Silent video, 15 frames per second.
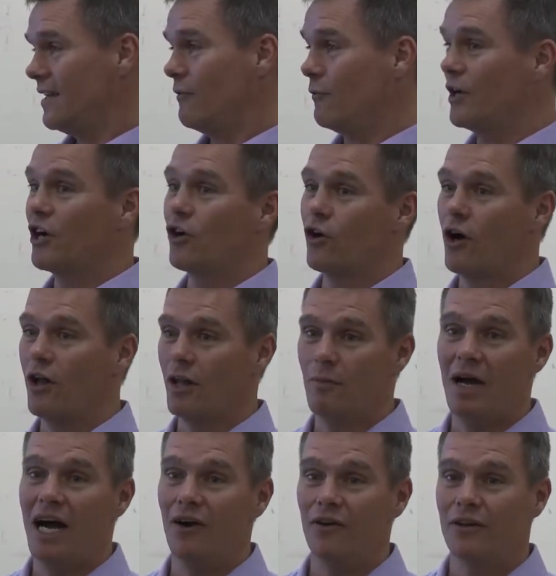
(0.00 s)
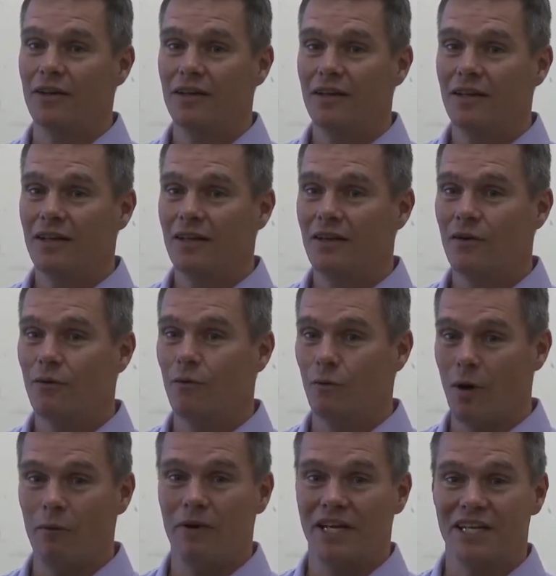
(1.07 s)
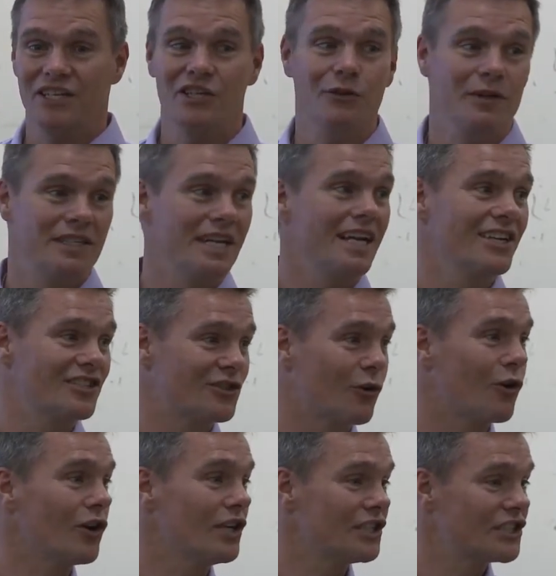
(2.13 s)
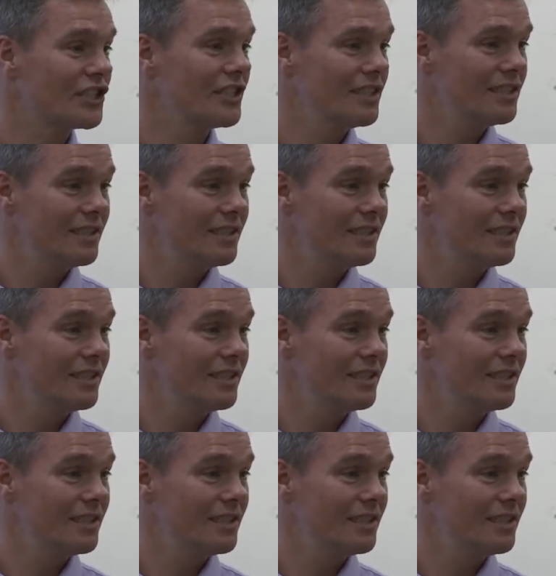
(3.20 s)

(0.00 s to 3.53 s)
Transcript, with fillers: We heard all about what we can do with data storage.